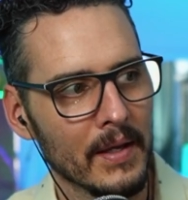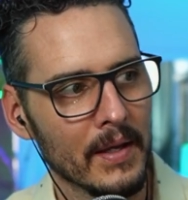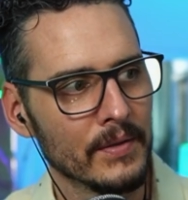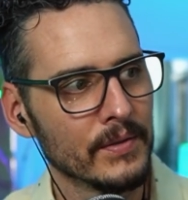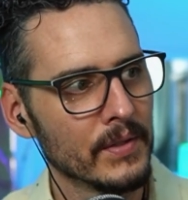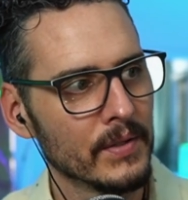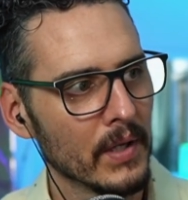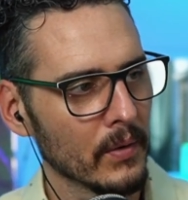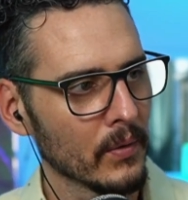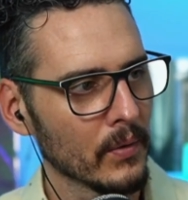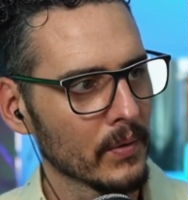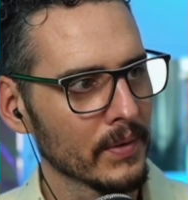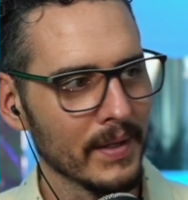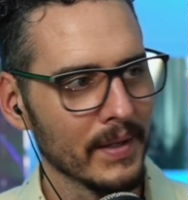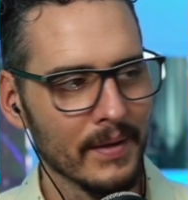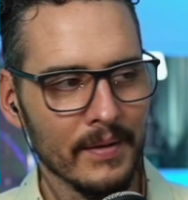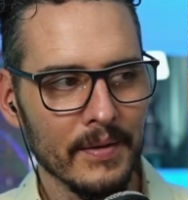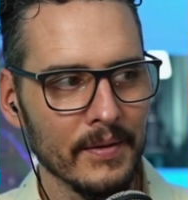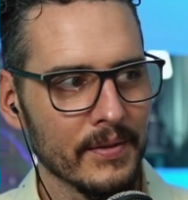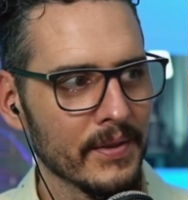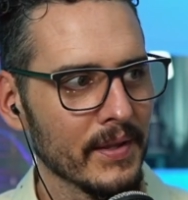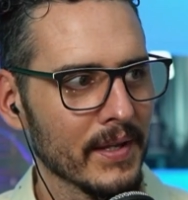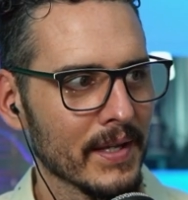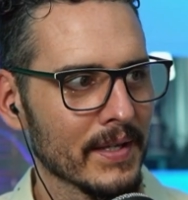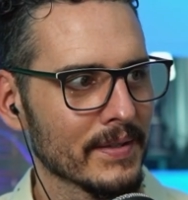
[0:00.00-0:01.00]
The only other
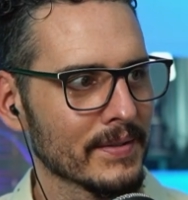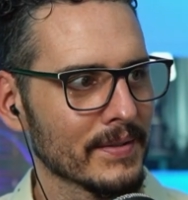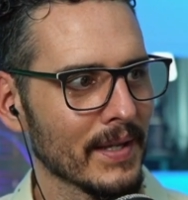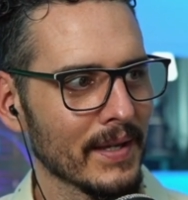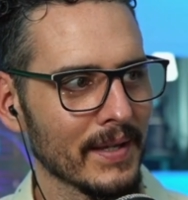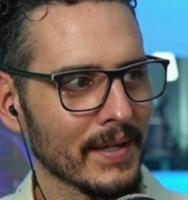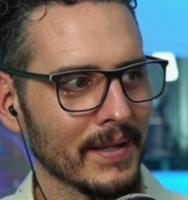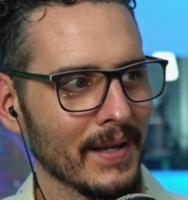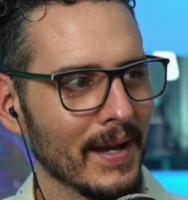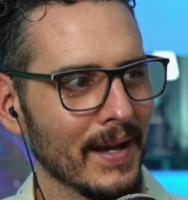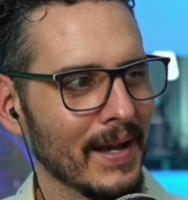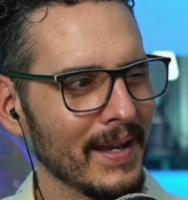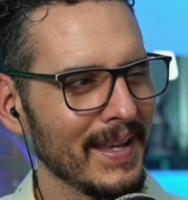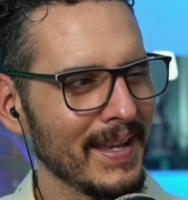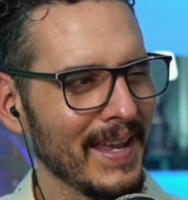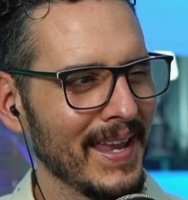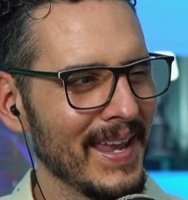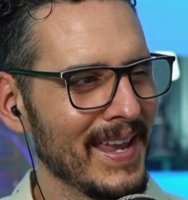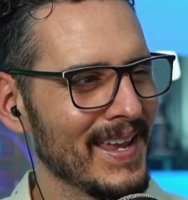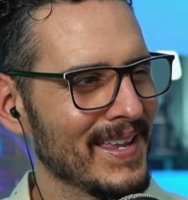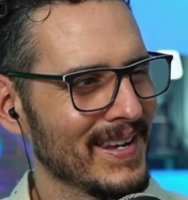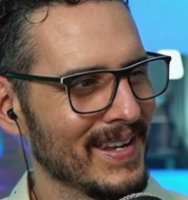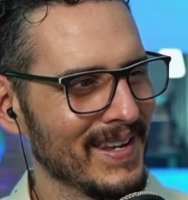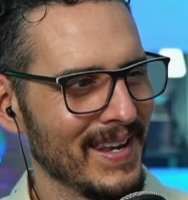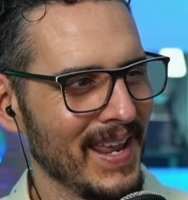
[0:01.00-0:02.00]
thing is, like, I
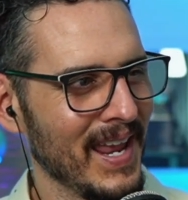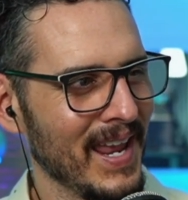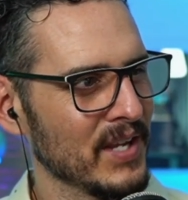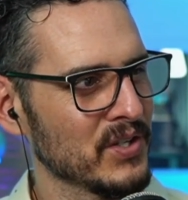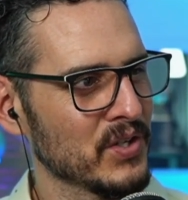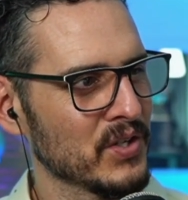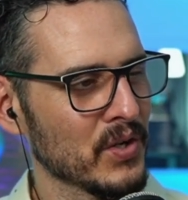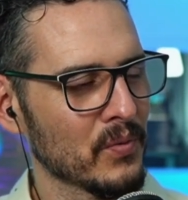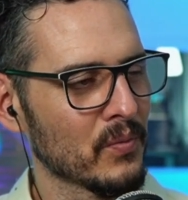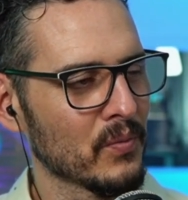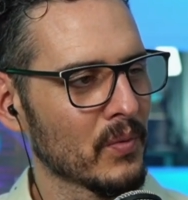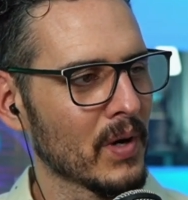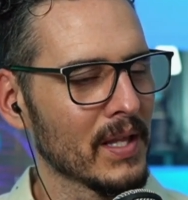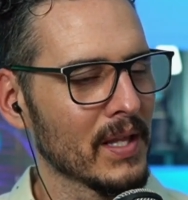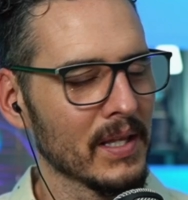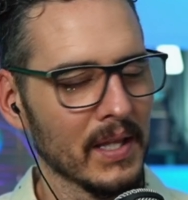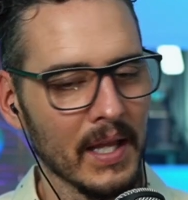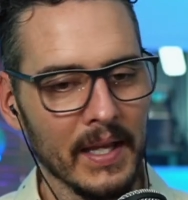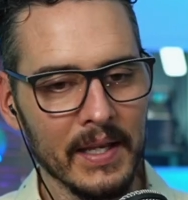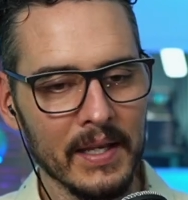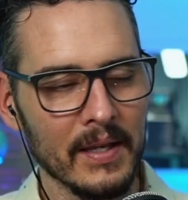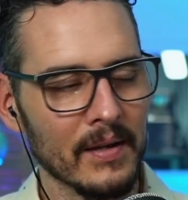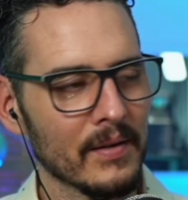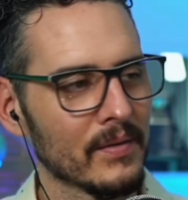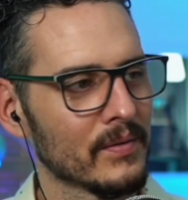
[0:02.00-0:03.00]
hate an agent.
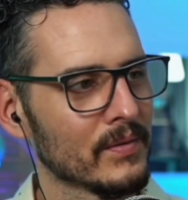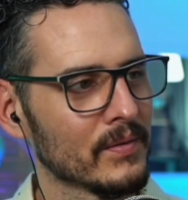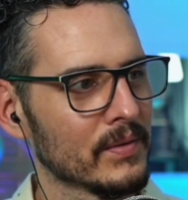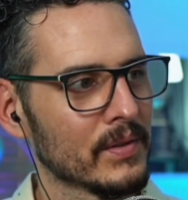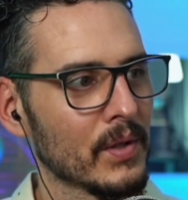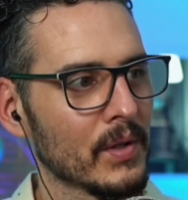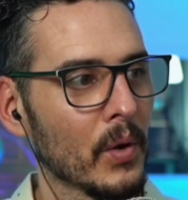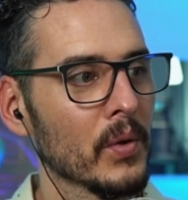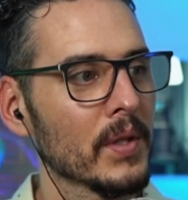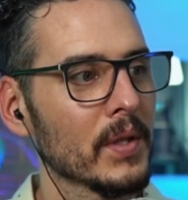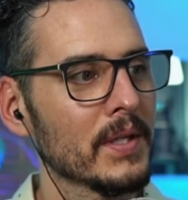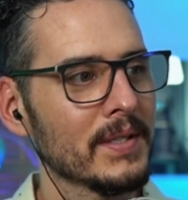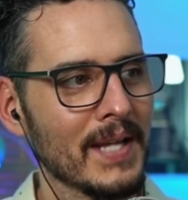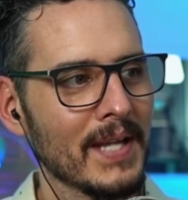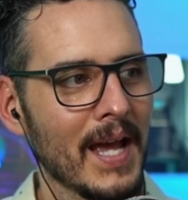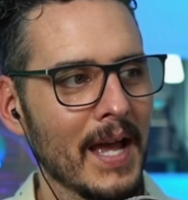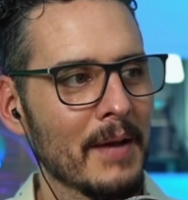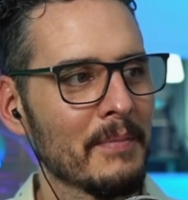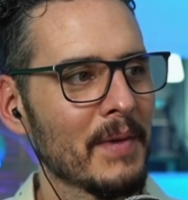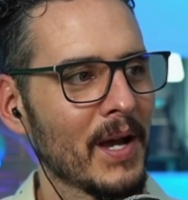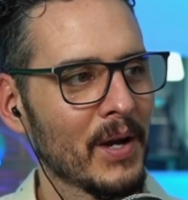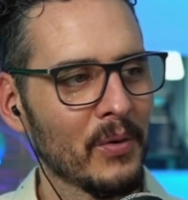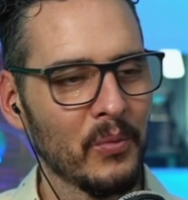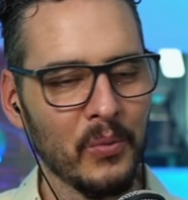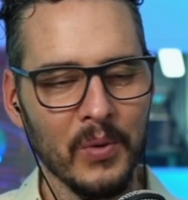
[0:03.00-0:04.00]
Like, the only
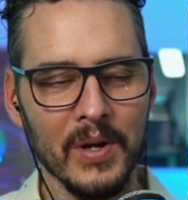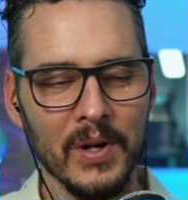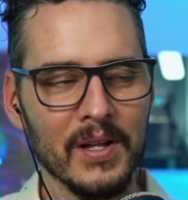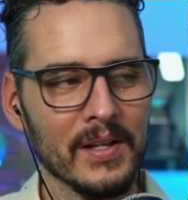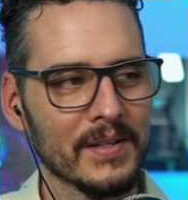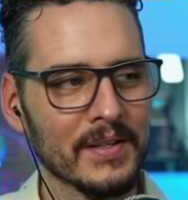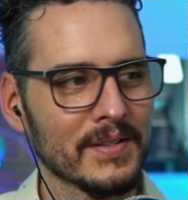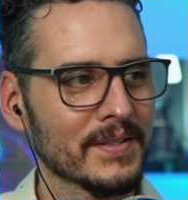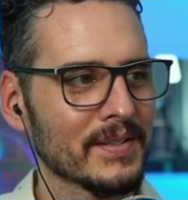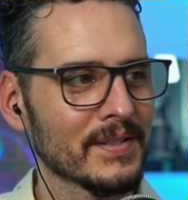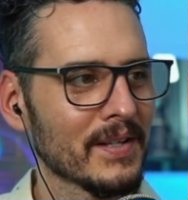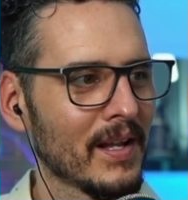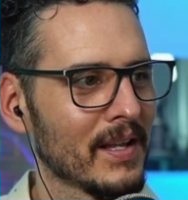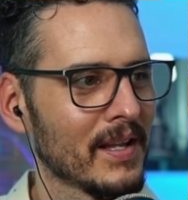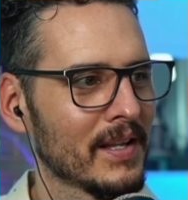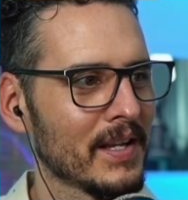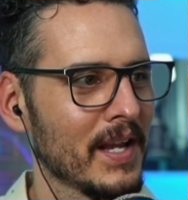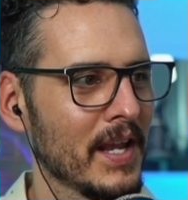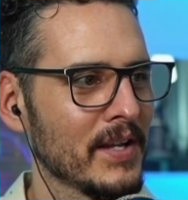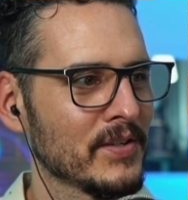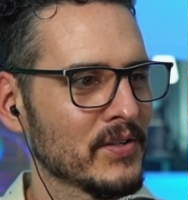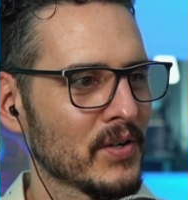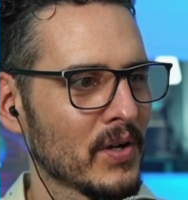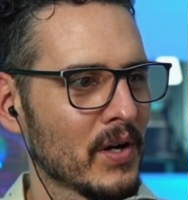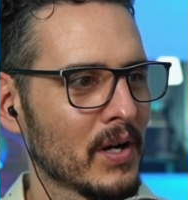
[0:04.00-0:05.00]
time I will install an
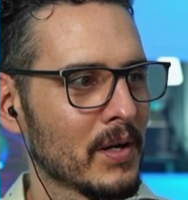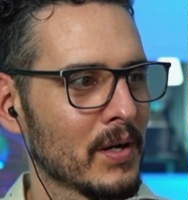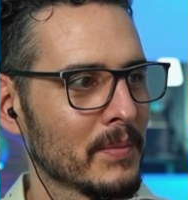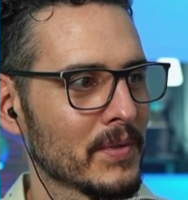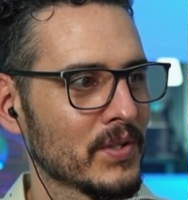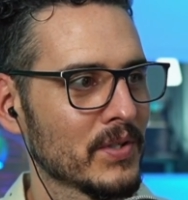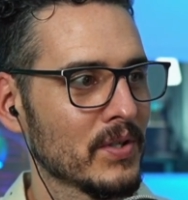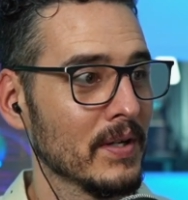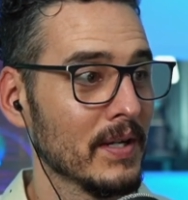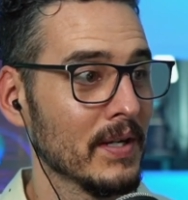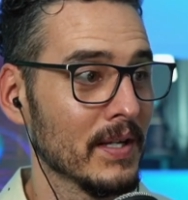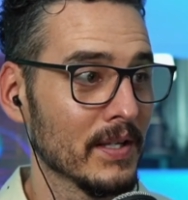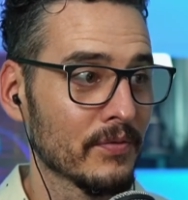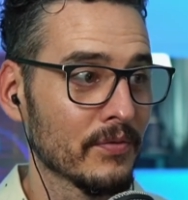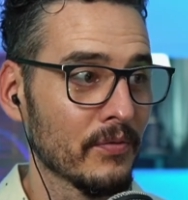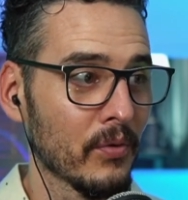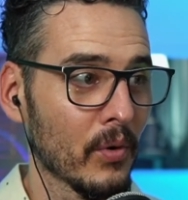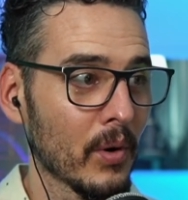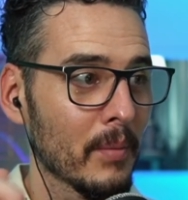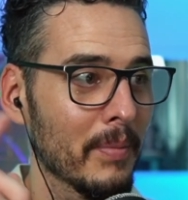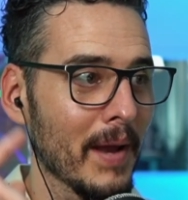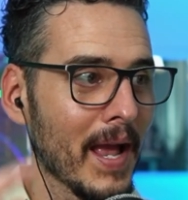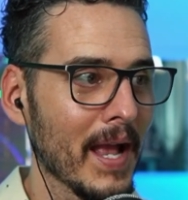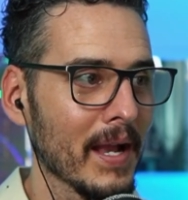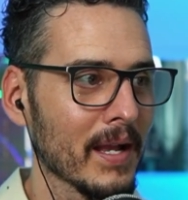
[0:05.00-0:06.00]
agent on a machine is
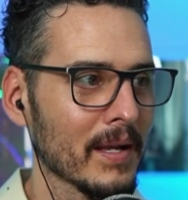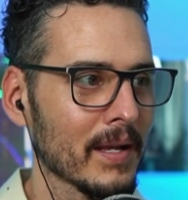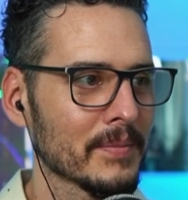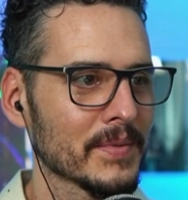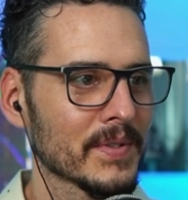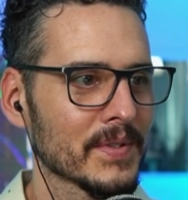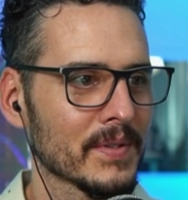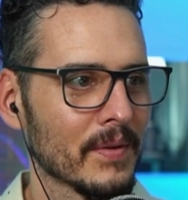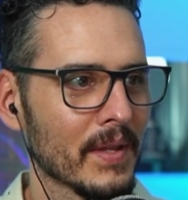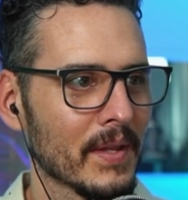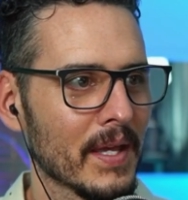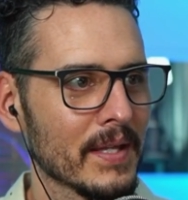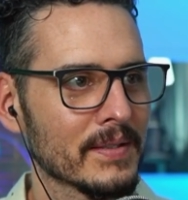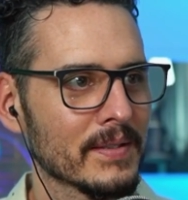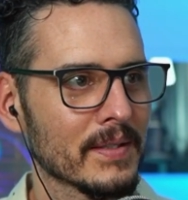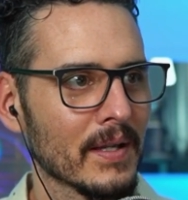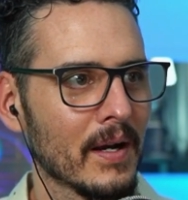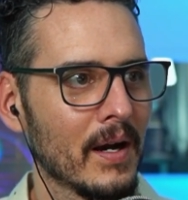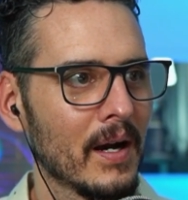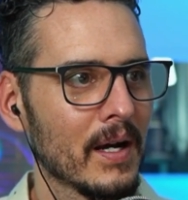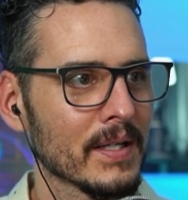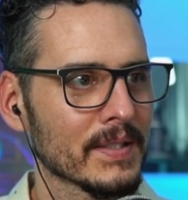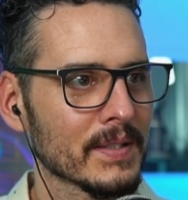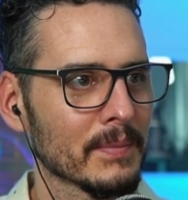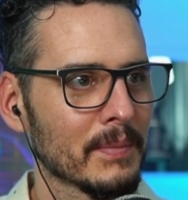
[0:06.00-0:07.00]
for backups. So that's
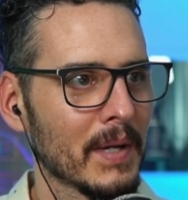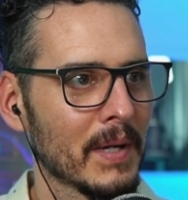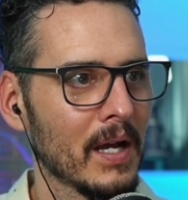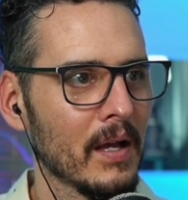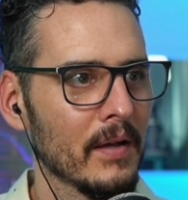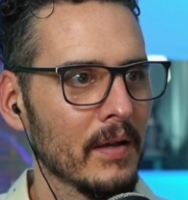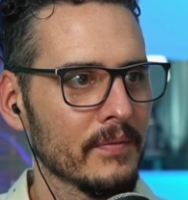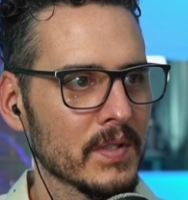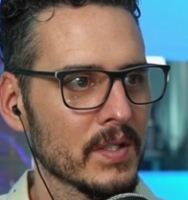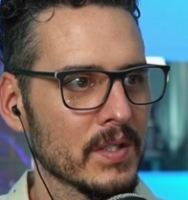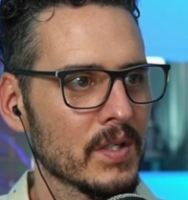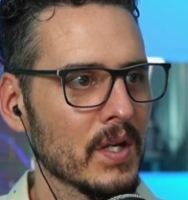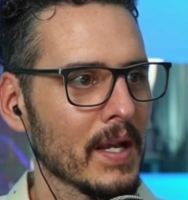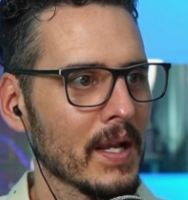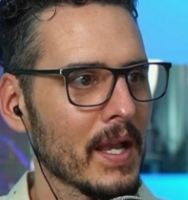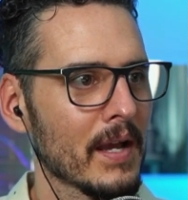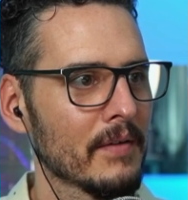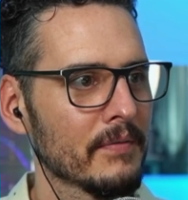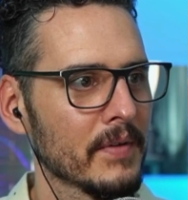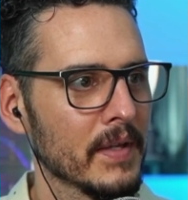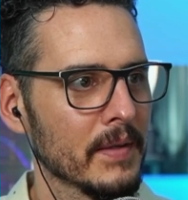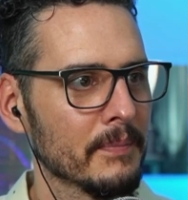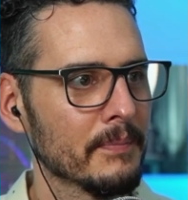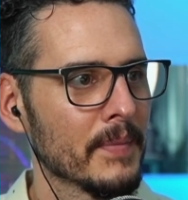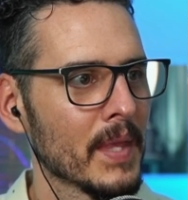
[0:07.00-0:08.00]
awesome. I'll have to check out
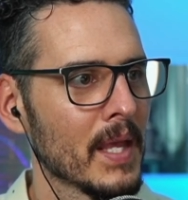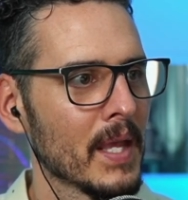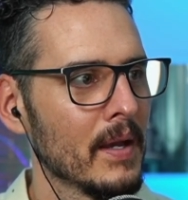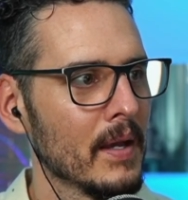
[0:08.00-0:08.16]
Veeam.